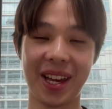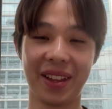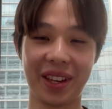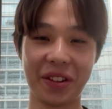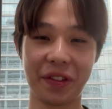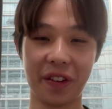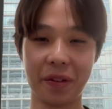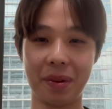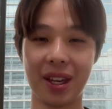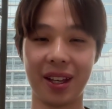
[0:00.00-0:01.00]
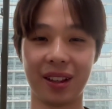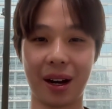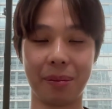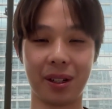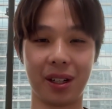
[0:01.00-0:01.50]
Yeah, thanks for having me,
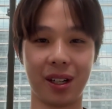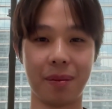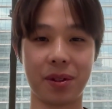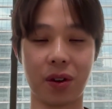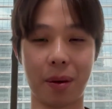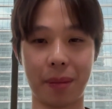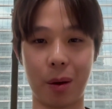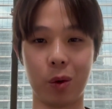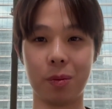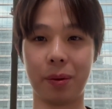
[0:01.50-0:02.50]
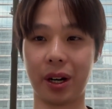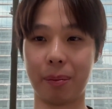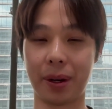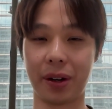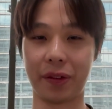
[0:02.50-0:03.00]
Lam. So I'm
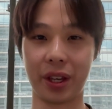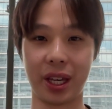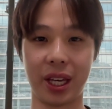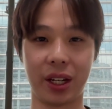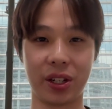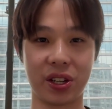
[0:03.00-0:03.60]
Wilbert. I'm part of the